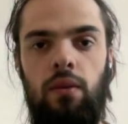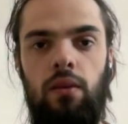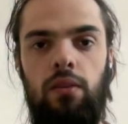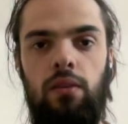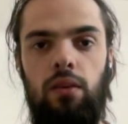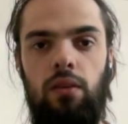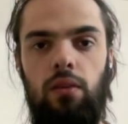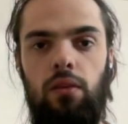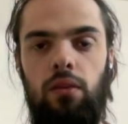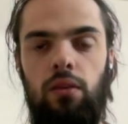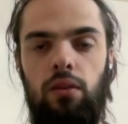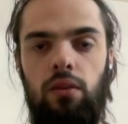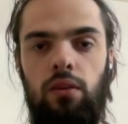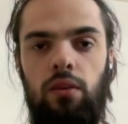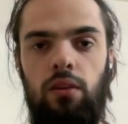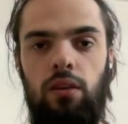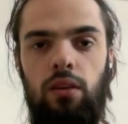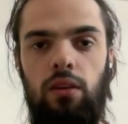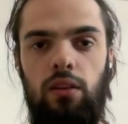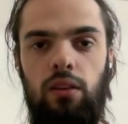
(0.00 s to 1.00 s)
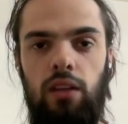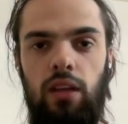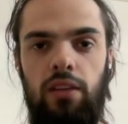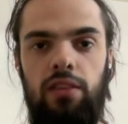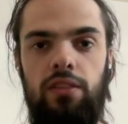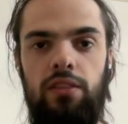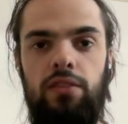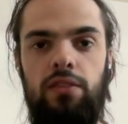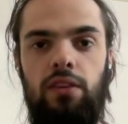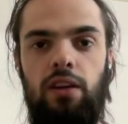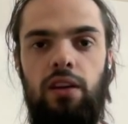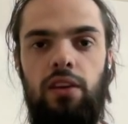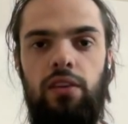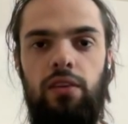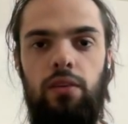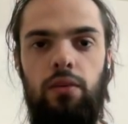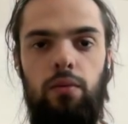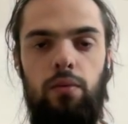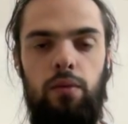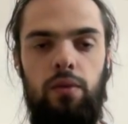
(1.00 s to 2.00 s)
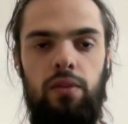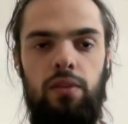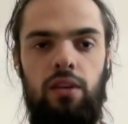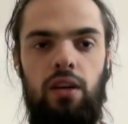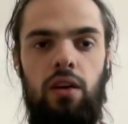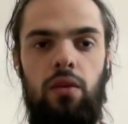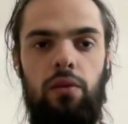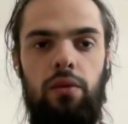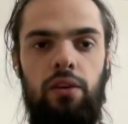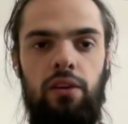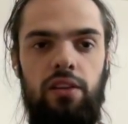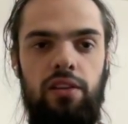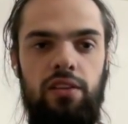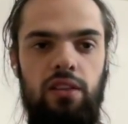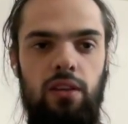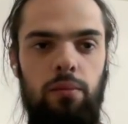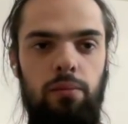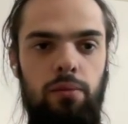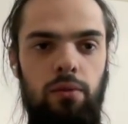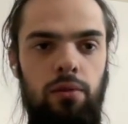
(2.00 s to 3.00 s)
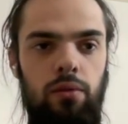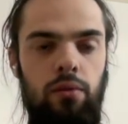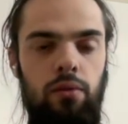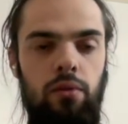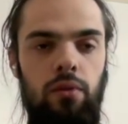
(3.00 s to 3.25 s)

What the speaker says: So let's start with our example.